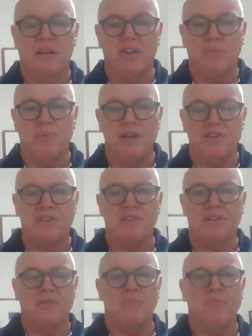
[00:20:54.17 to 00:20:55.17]
other
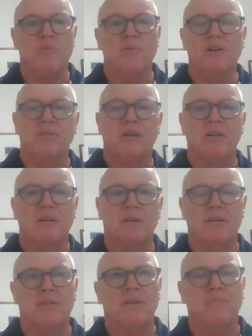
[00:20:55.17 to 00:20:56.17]
places like Melbourne and
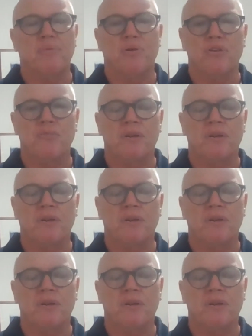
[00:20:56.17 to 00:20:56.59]
I think Perth.